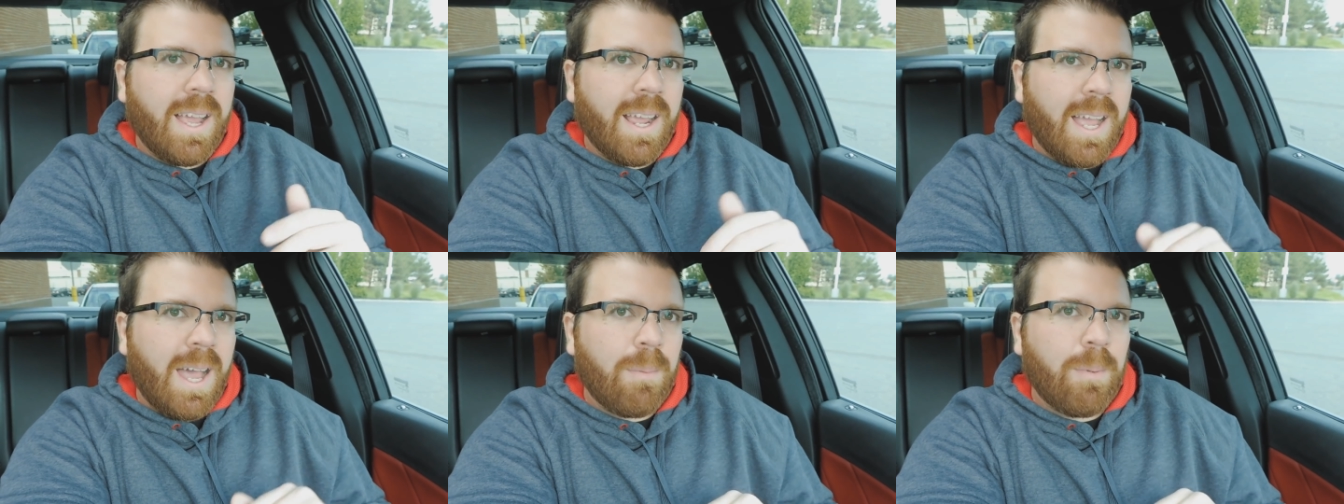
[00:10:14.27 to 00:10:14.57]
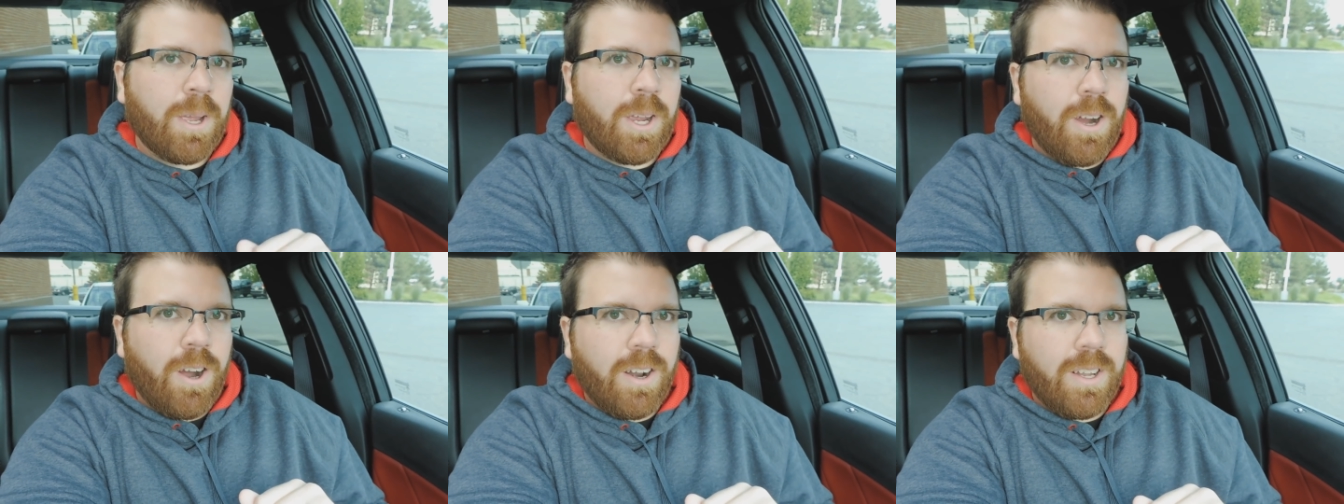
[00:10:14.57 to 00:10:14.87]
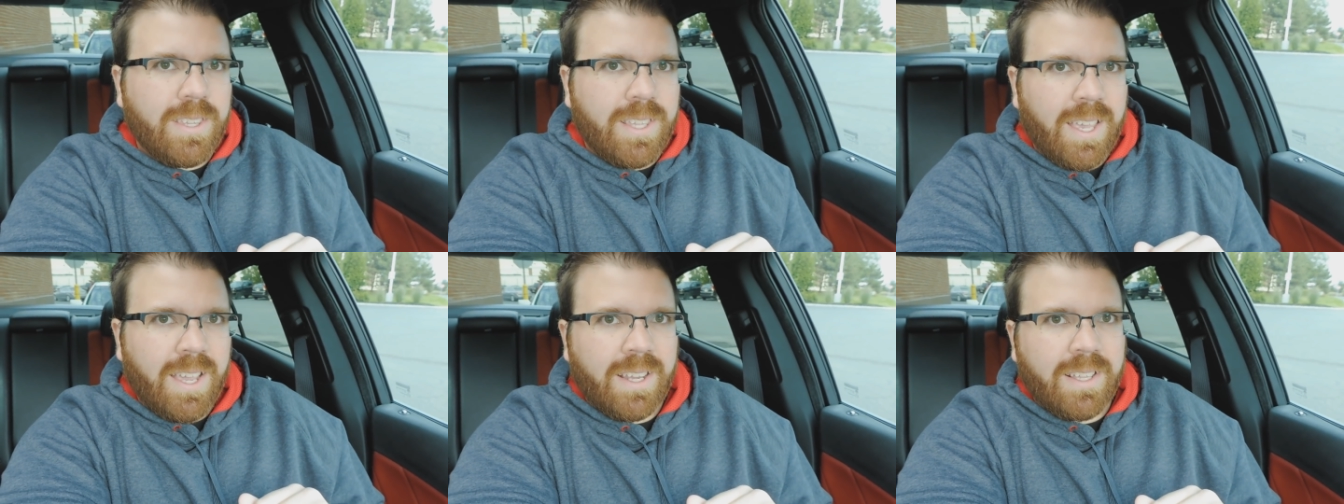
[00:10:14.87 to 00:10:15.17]
I got my car
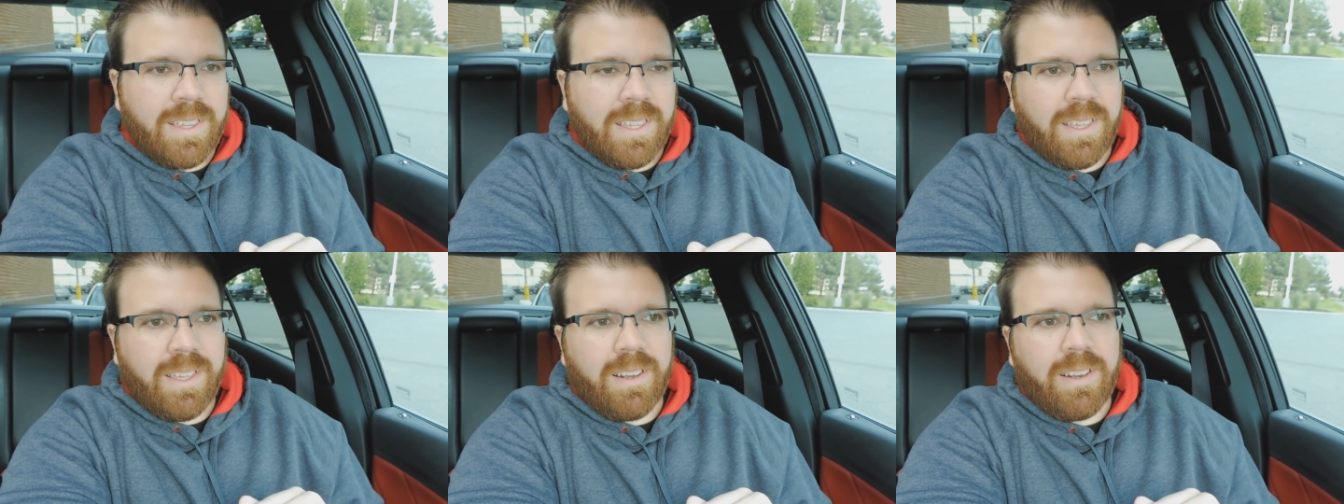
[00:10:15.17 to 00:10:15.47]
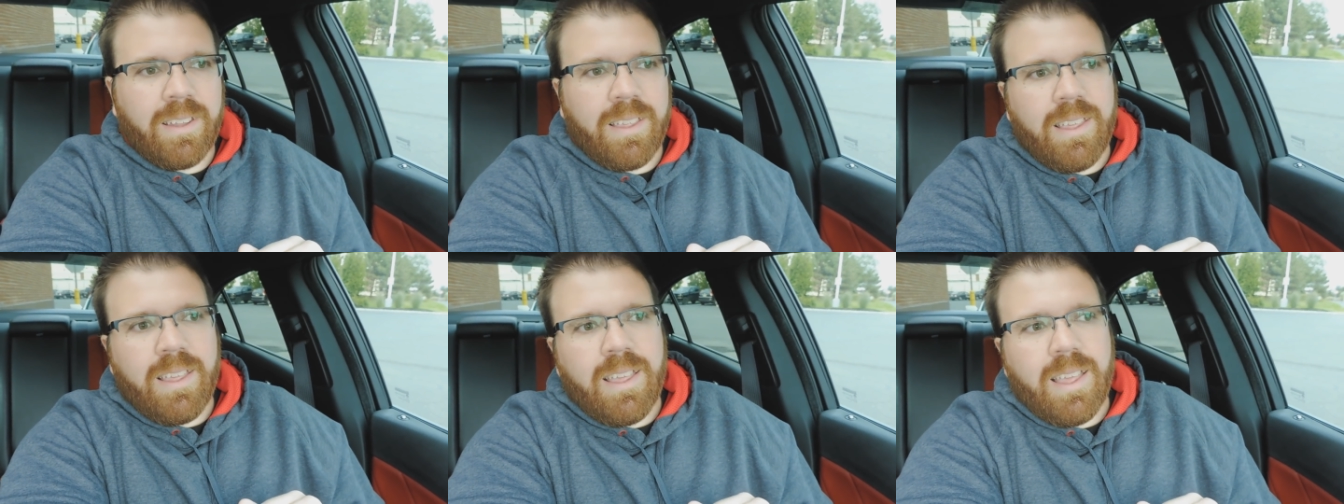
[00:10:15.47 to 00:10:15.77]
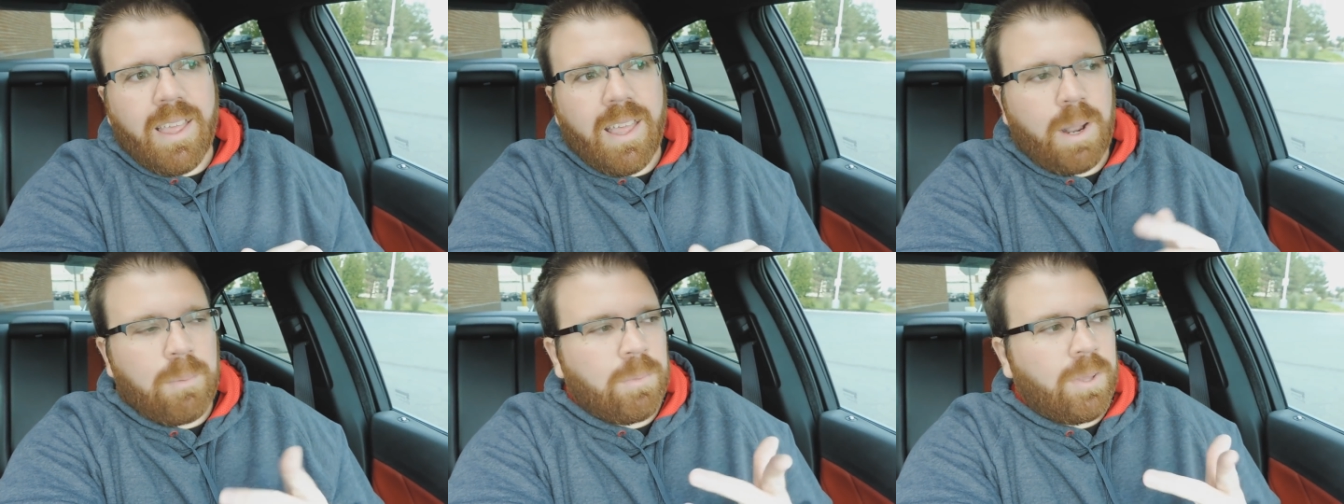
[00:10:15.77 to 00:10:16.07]
teched in,
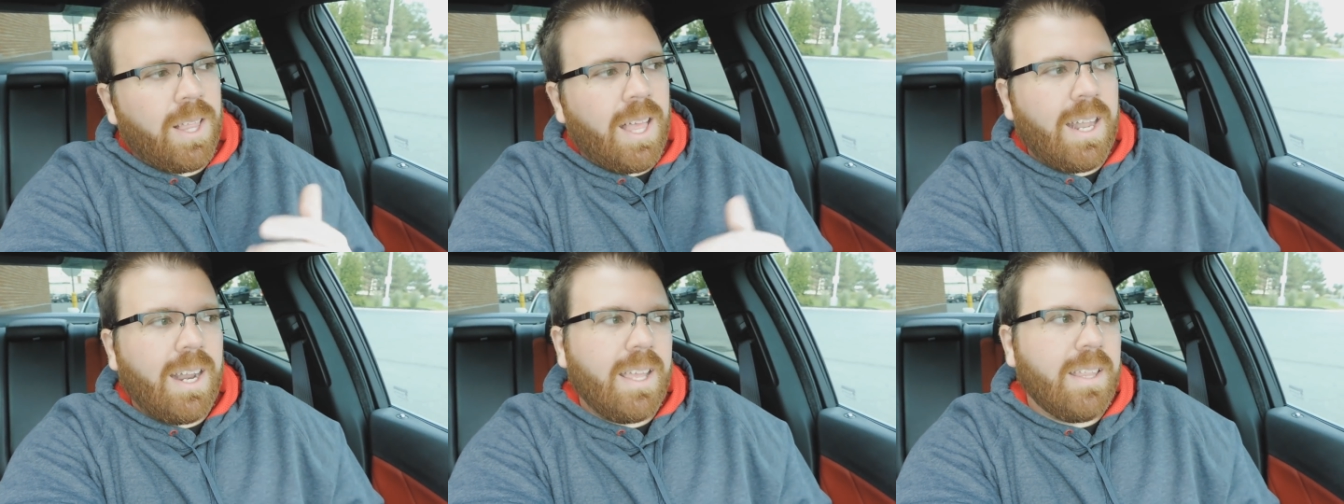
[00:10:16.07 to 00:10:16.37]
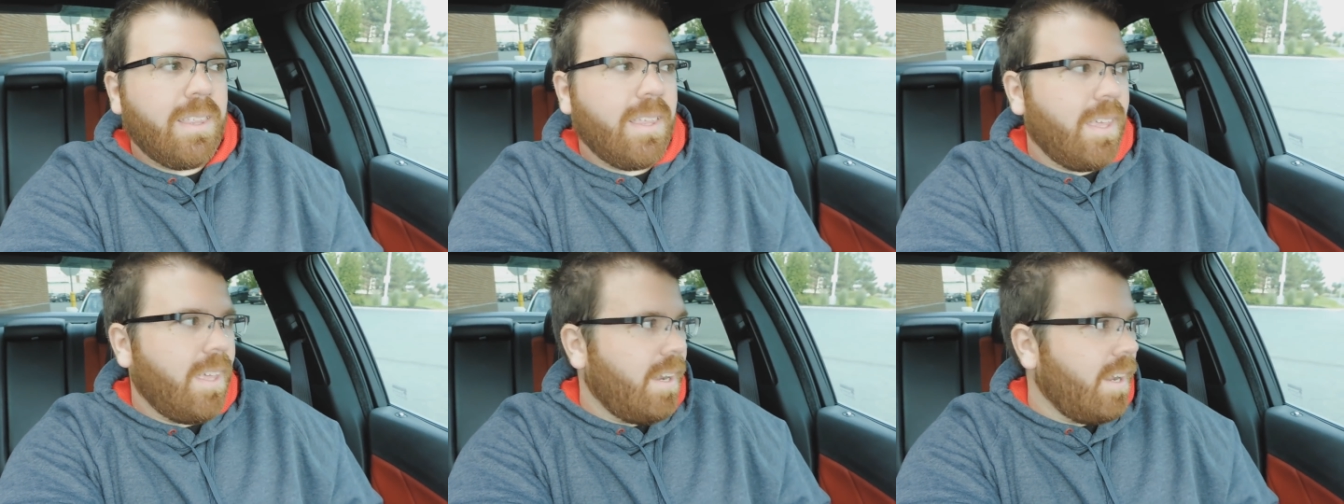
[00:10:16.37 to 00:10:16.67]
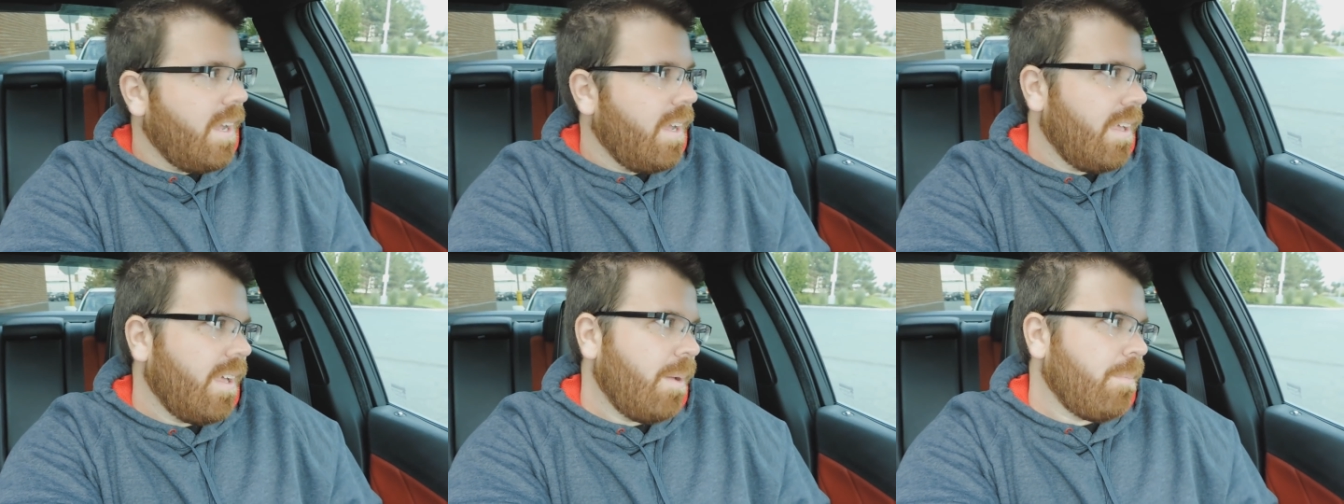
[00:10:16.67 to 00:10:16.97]
and I'm glad I did.
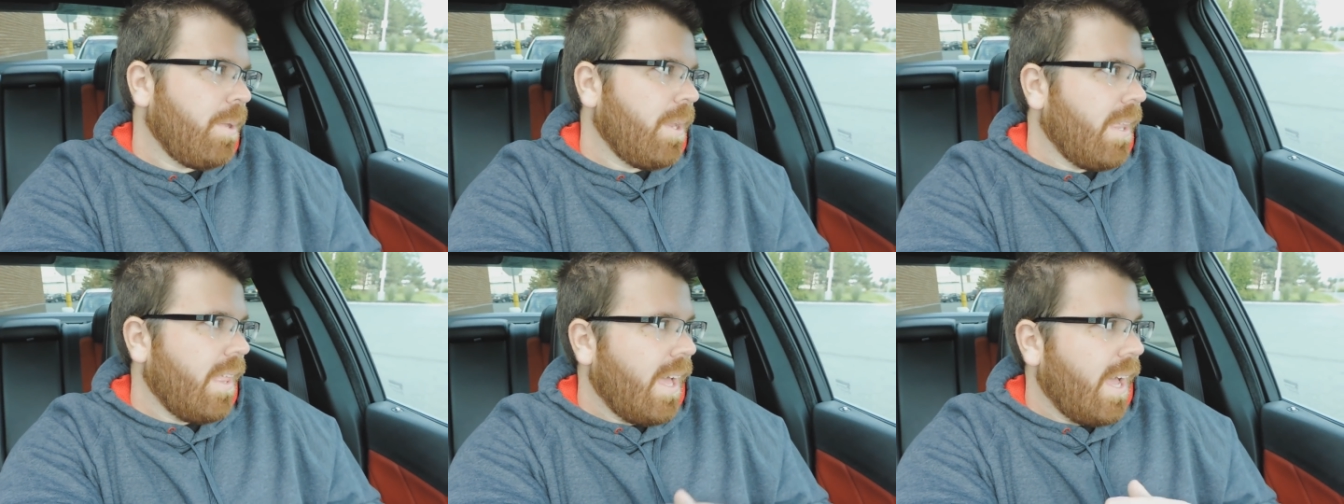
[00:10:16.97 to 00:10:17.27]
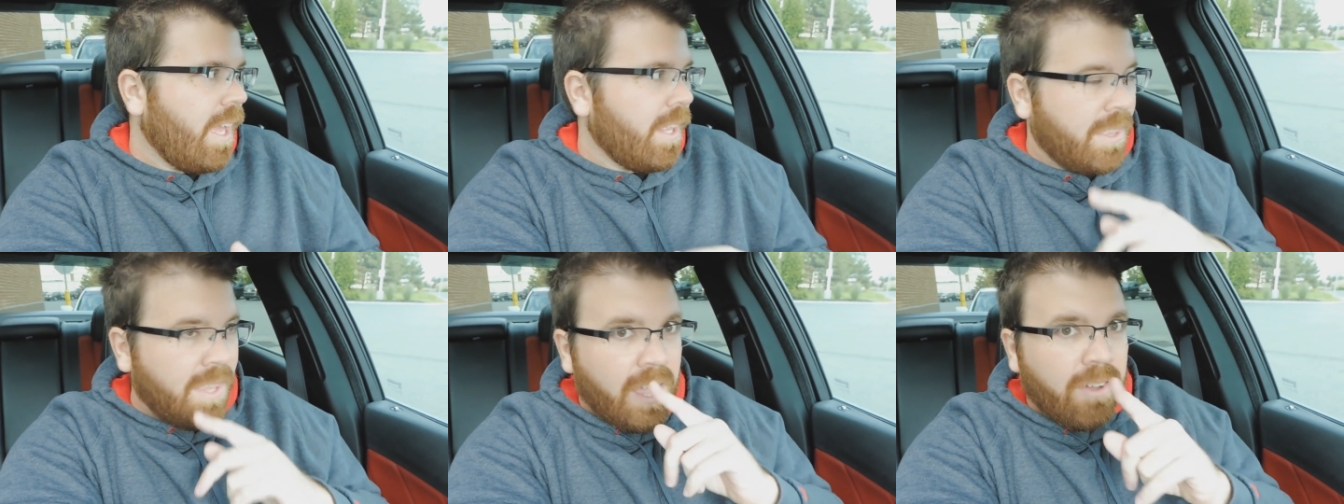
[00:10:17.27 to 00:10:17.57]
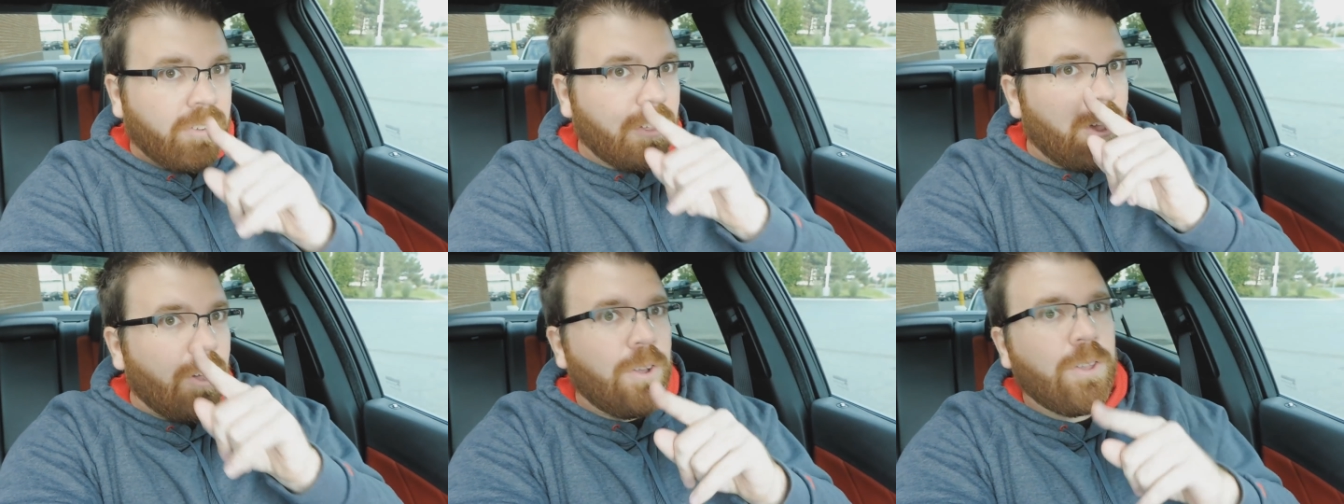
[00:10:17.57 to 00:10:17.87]
I mean, I
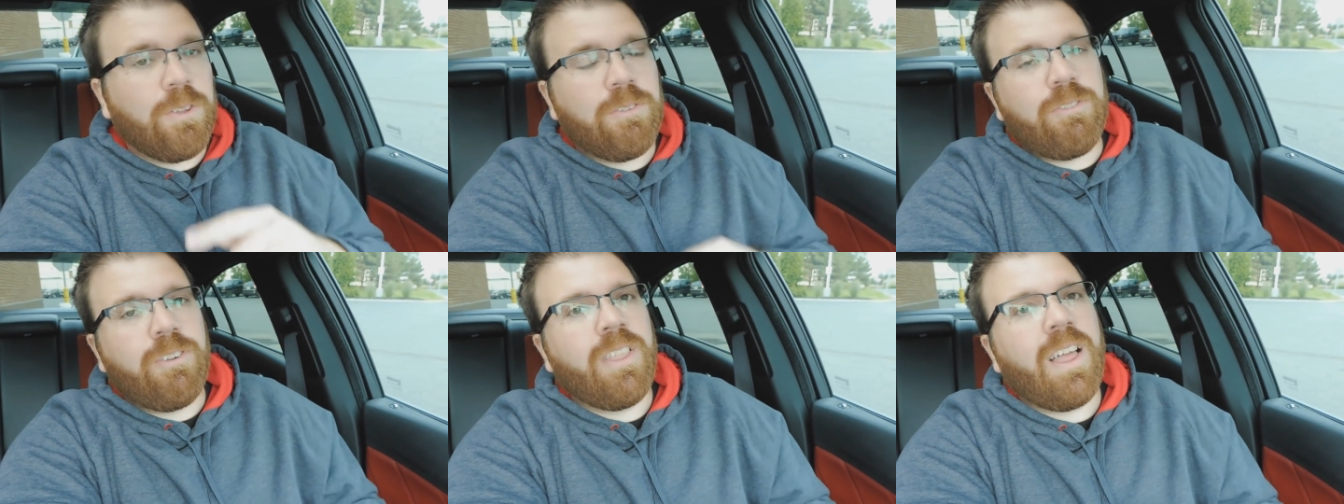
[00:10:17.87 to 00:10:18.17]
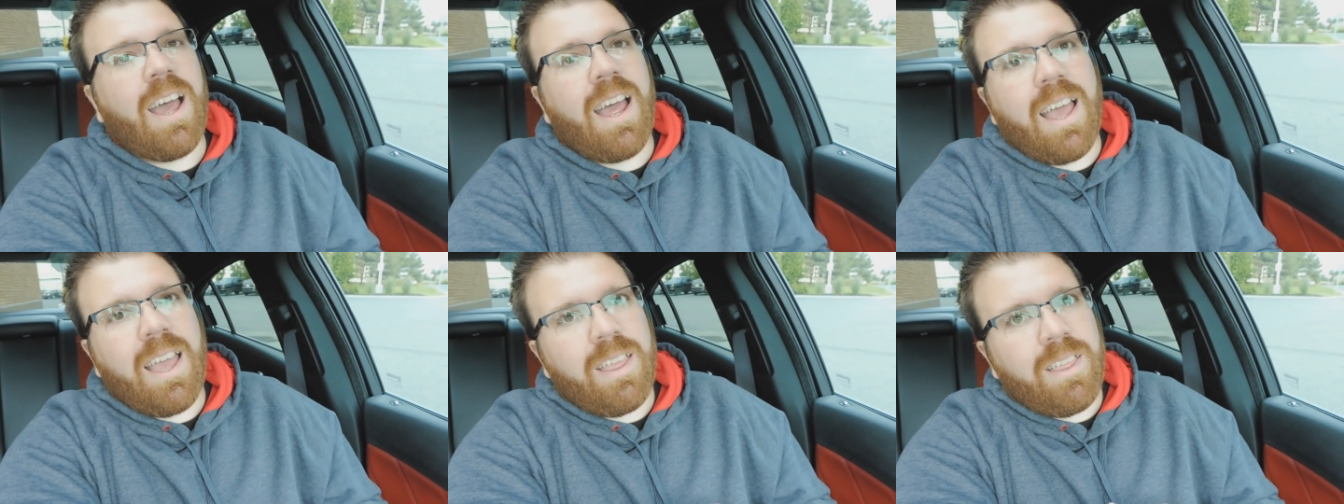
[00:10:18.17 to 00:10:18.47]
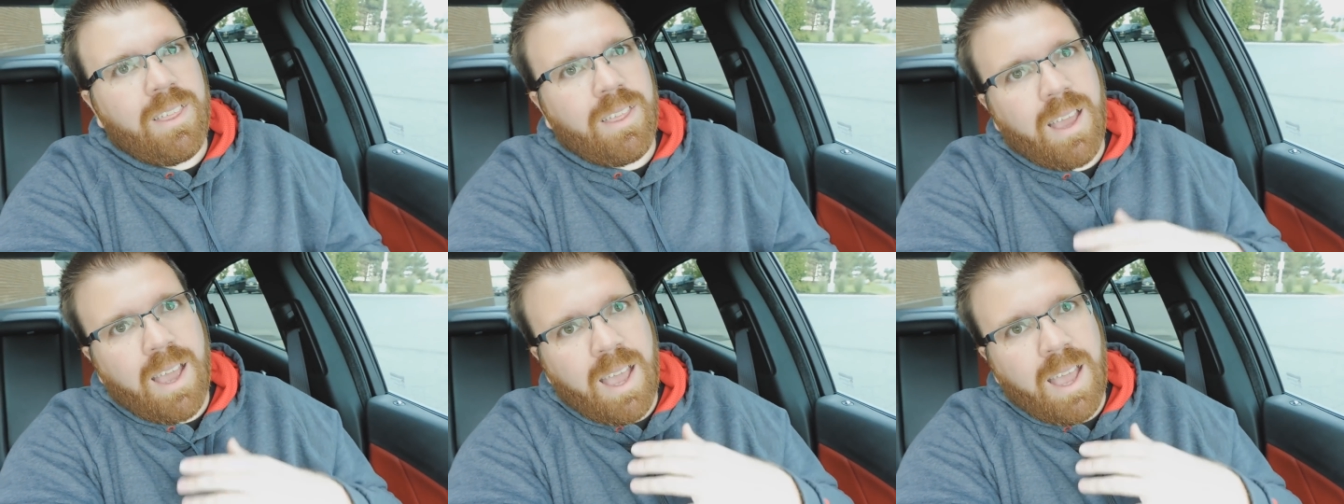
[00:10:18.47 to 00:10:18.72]
definitely owe you for that.